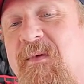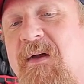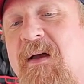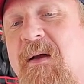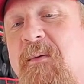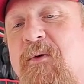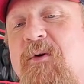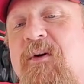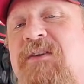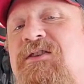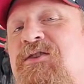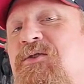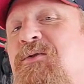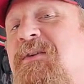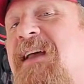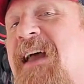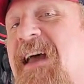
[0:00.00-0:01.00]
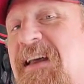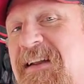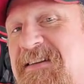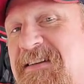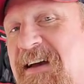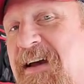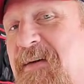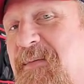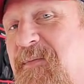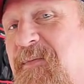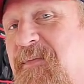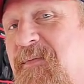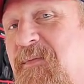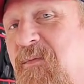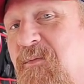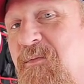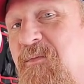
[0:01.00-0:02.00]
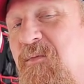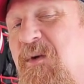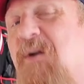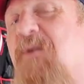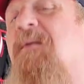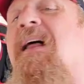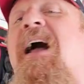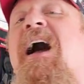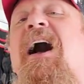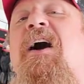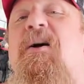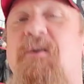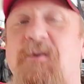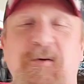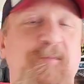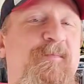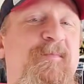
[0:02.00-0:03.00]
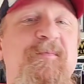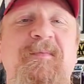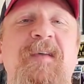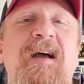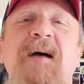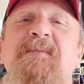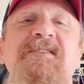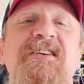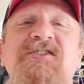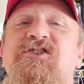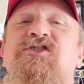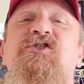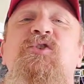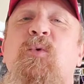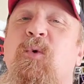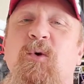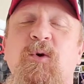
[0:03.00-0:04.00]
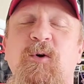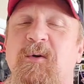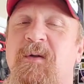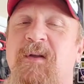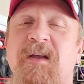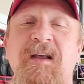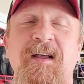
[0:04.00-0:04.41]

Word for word: I'm going to do it ahead of time. Well, I don't know. I'm such a squirrel.